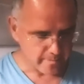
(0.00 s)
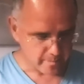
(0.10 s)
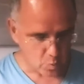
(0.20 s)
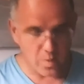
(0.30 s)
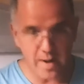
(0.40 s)

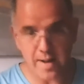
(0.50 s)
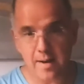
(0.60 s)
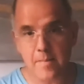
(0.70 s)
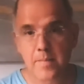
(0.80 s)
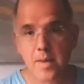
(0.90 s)

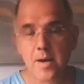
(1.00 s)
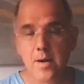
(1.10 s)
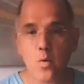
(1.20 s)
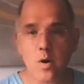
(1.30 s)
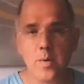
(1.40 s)
well,
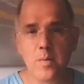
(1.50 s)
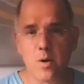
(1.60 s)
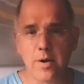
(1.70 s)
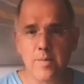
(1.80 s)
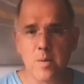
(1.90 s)
what we
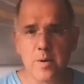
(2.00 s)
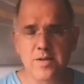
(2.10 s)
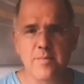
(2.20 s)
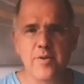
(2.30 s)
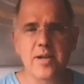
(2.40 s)
want is we want
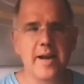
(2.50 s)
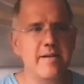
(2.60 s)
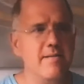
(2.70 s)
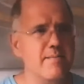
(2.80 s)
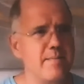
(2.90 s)
something that it
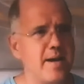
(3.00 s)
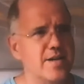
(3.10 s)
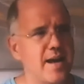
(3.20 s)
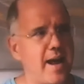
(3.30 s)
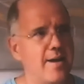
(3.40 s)
doesn't
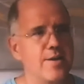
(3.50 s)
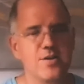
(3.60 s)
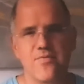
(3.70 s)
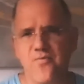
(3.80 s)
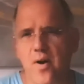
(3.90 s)
matter how you
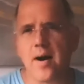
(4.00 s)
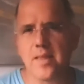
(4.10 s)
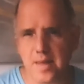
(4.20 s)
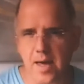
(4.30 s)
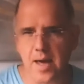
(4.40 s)
define
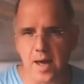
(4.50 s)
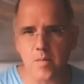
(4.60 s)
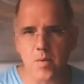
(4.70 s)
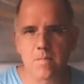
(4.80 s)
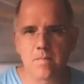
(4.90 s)
the game.
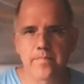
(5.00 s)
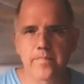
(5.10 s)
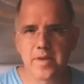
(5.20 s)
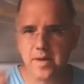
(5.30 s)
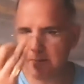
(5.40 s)

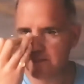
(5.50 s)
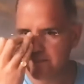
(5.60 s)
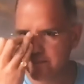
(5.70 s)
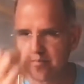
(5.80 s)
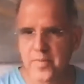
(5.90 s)
Okay,
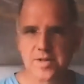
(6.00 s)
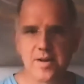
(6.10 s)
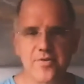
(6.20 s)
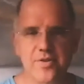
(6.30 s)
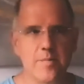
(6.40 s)
so
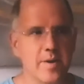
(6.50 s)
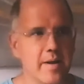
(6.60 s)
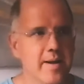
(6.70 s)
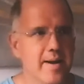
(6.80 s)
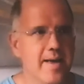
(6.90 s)
for example,
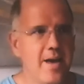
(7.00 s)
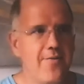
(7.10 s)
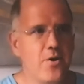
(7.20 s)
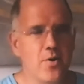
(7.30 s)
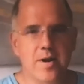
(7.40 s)

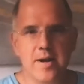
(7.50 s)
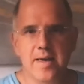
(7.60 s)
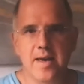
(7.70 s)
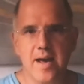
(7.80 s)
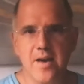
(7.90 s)
if you're going to
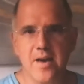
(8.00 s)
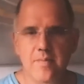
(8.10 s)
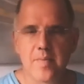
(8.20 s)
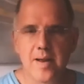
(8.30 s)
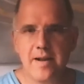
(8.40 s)
give,
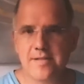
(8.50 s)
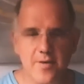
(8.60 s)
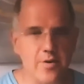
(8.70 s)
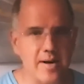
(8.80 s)
let's say you've got an